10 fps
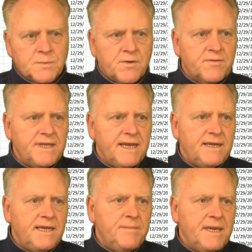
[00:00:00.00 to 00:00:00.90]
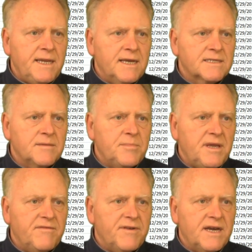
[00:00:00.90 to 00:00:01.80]
for the E-mini S&P
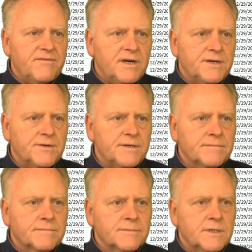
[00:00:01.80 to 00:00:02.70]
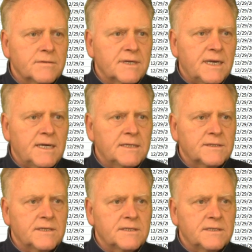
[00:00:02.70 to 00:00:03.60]
500. Okay,
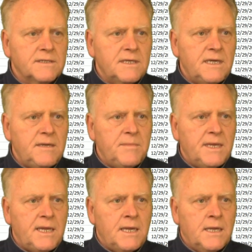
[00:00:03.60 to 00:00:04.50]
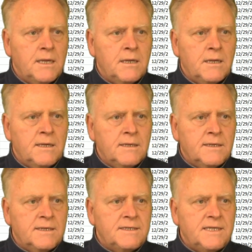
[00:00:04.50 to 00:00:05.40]
so this is the E-mini
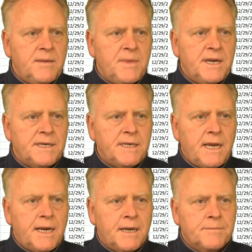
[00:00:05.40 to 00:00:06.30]
10-minute data.